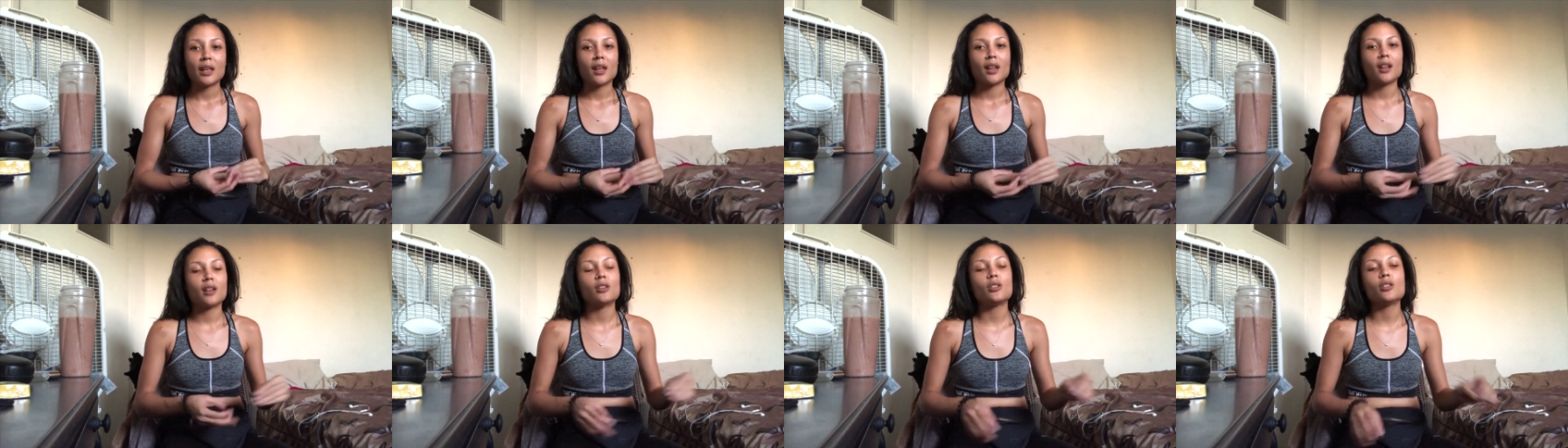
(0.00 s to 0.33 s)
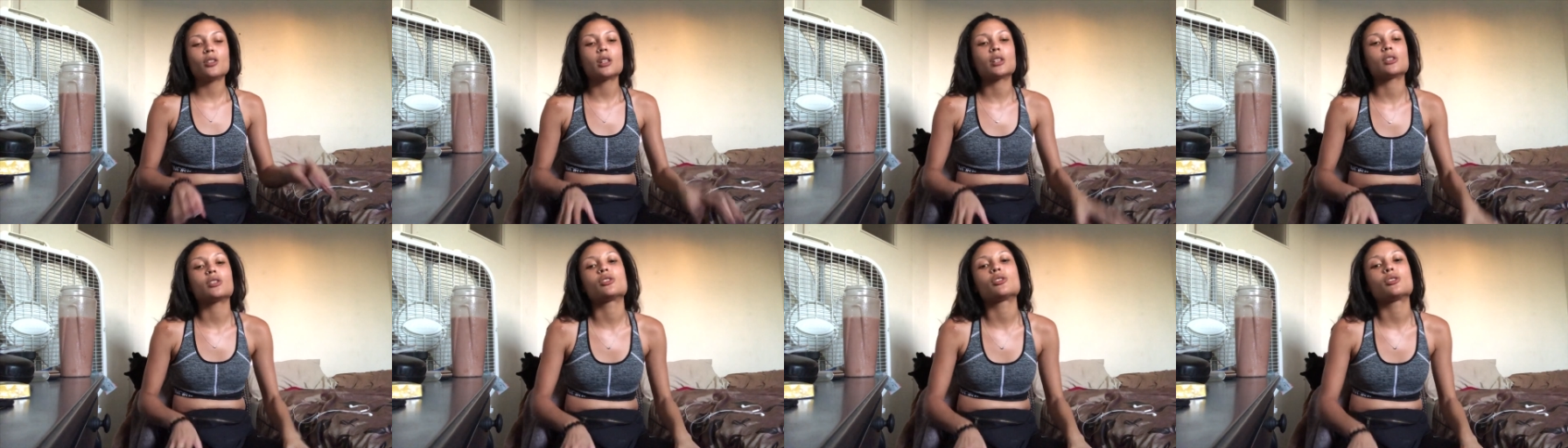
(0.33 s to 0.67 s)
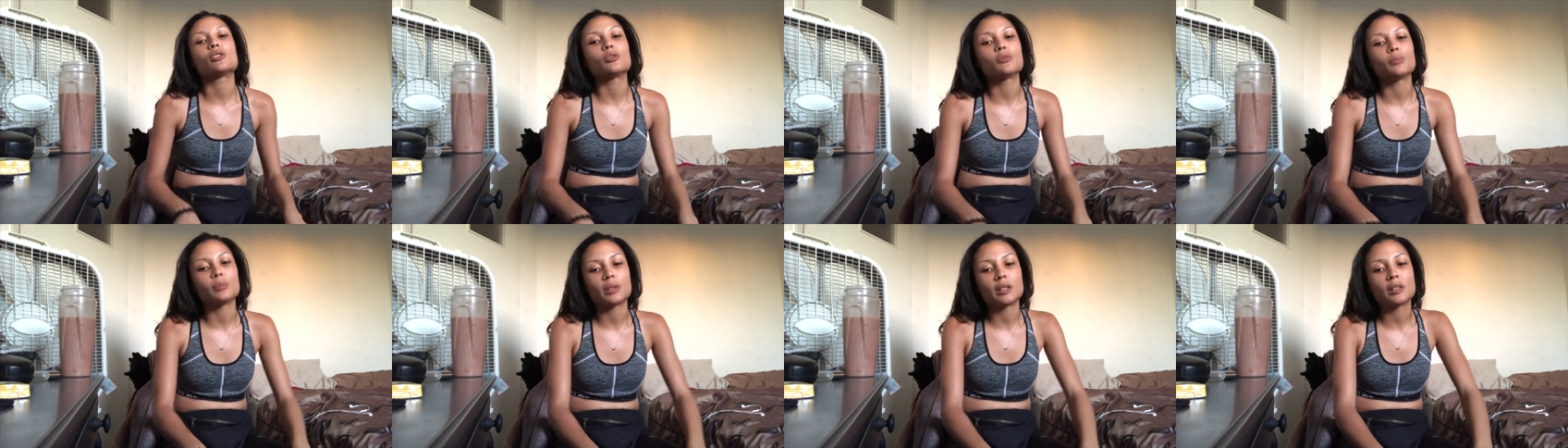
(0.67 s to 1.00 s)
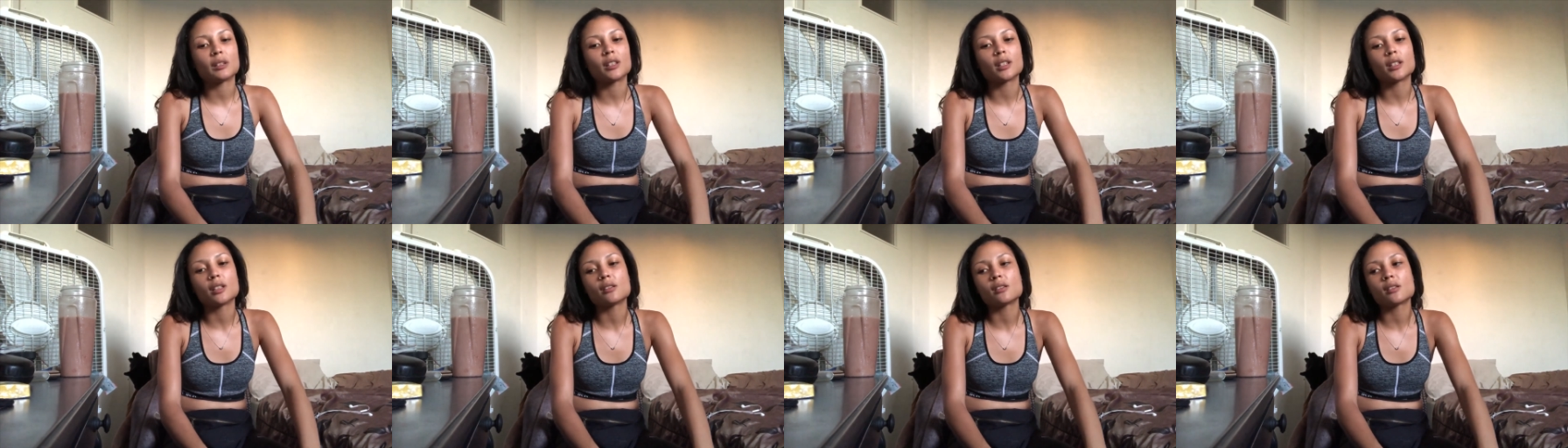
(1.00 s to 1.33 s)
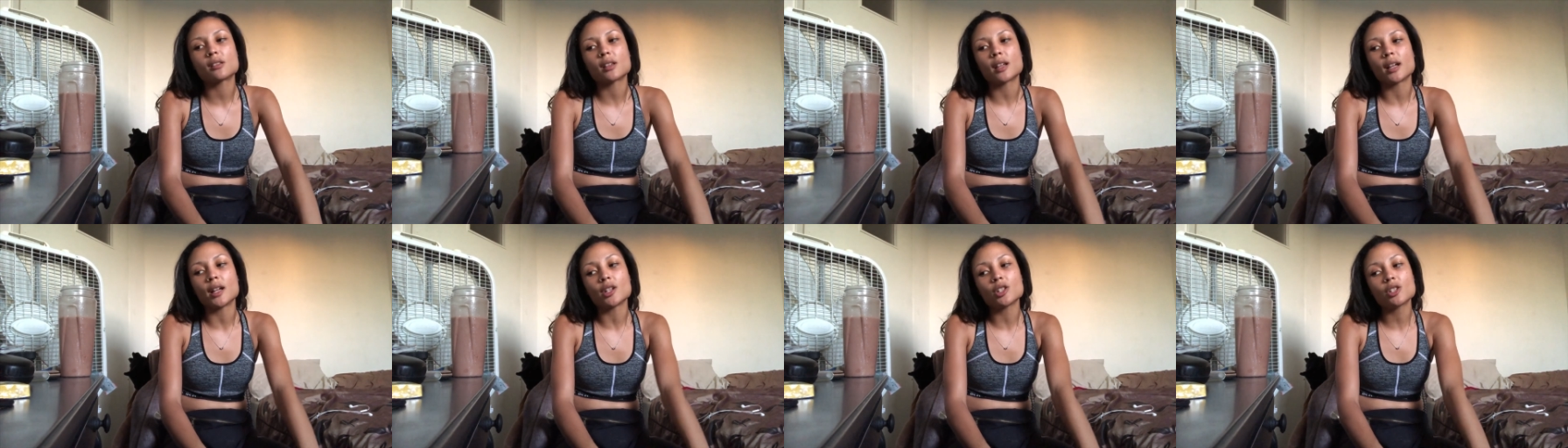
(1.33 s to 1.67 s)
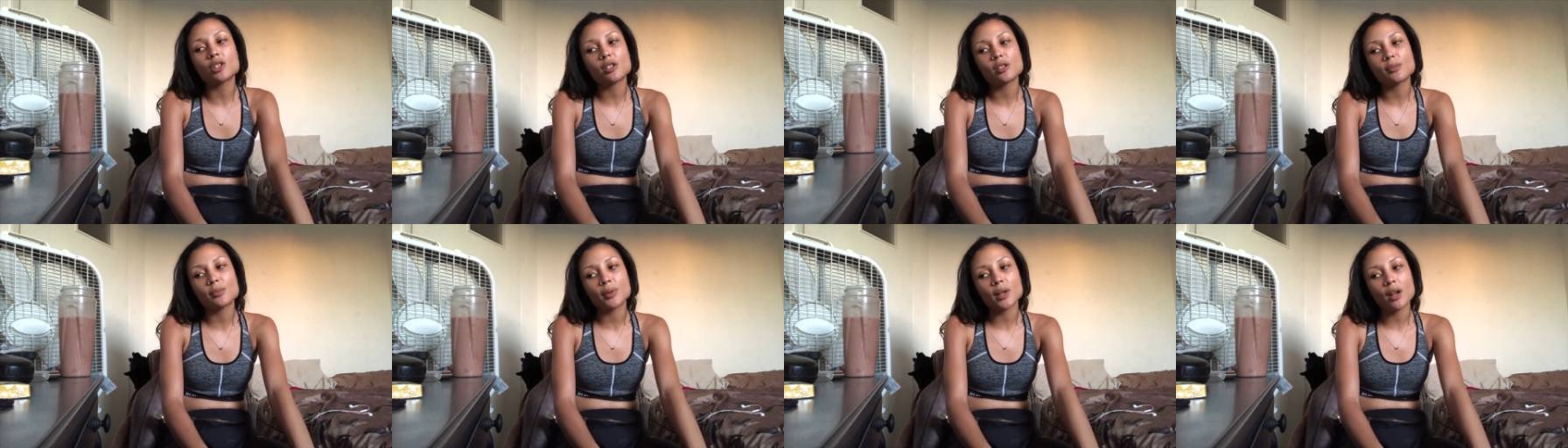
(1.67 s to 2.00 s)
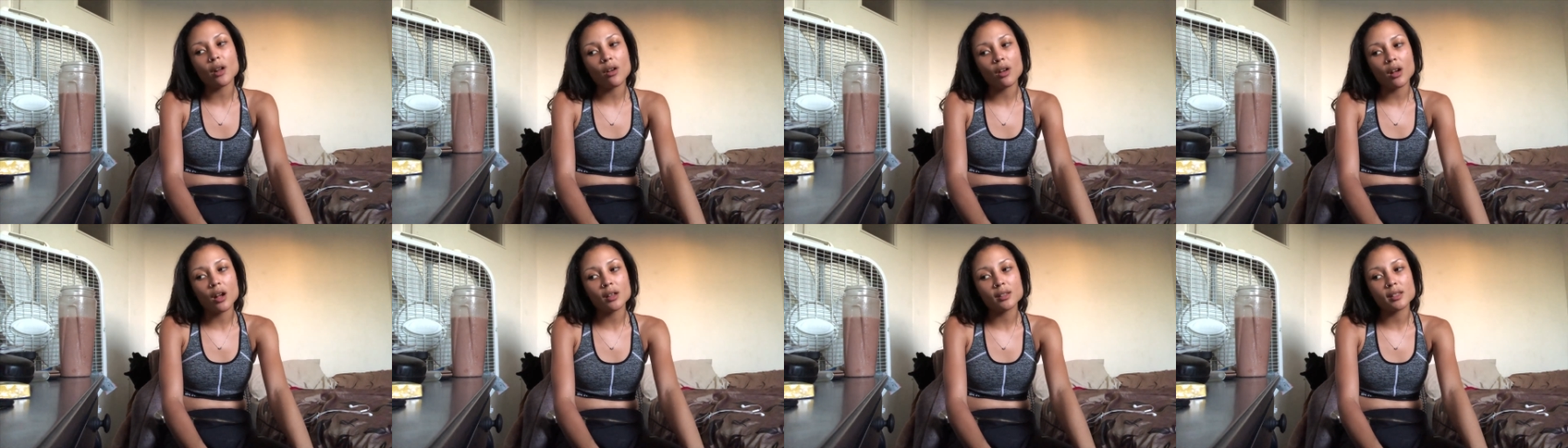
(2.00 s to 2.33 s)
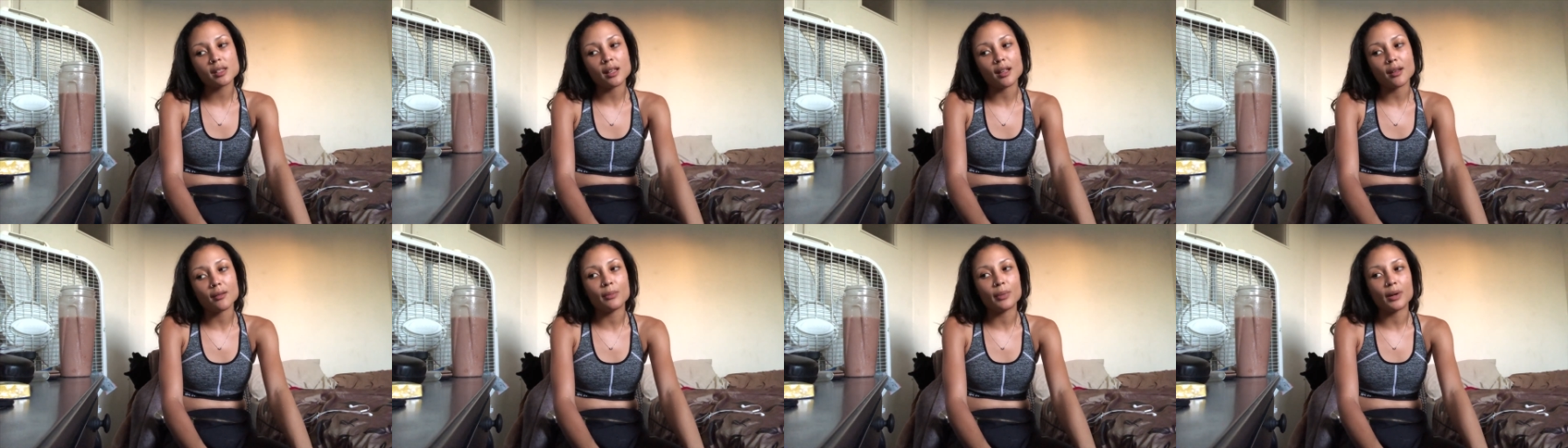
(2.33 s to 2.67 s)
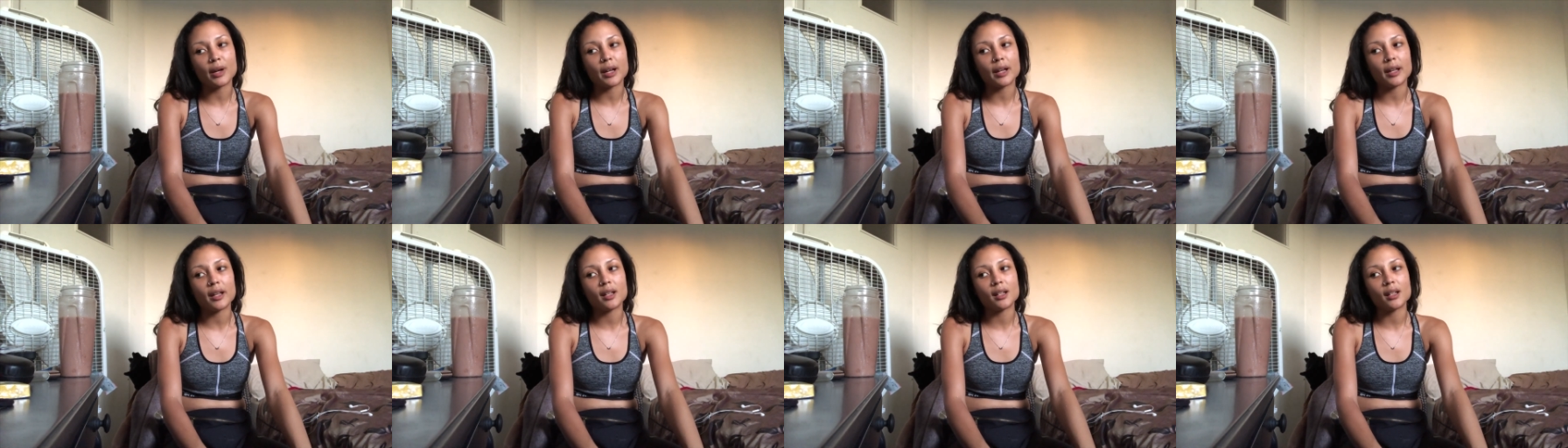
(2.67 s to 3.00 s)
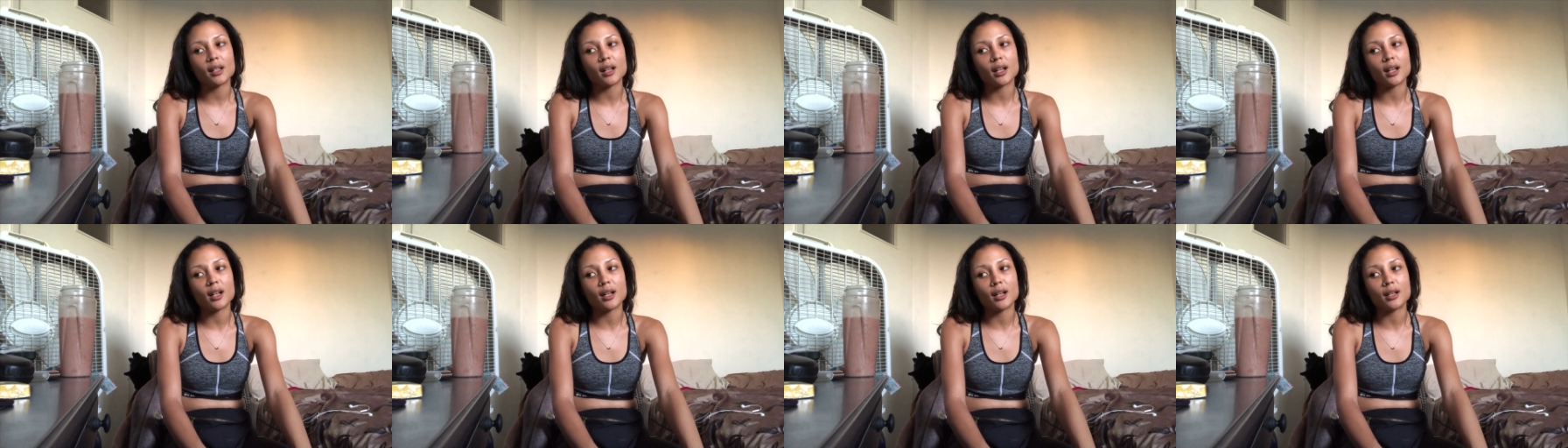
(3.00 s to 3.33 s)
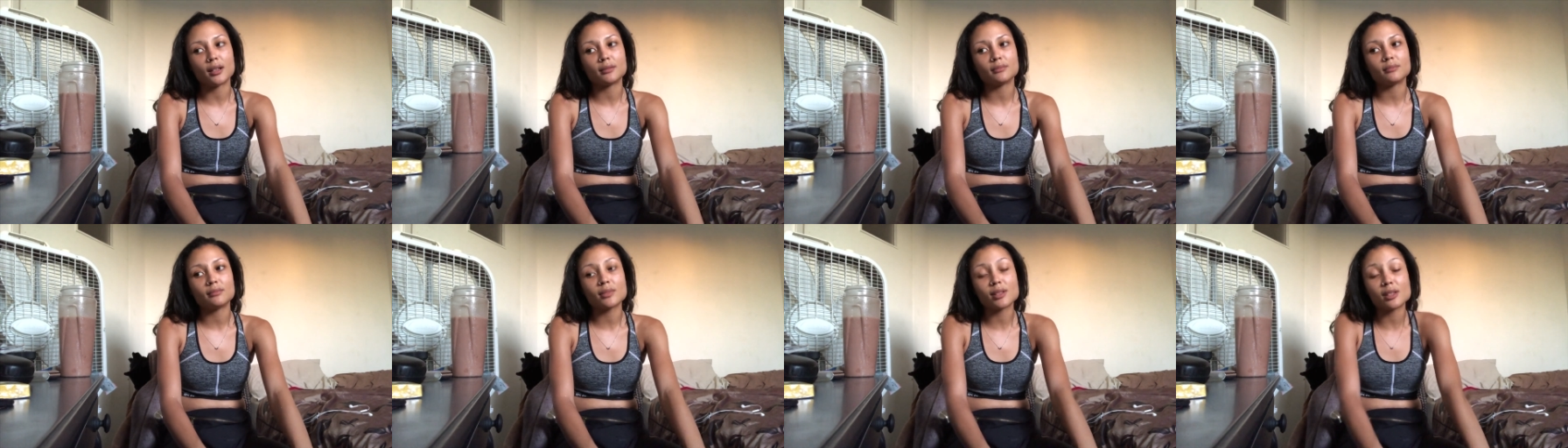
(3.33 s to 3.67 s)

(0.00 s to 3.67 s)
And I know that's stupid because I should just put out content, but um,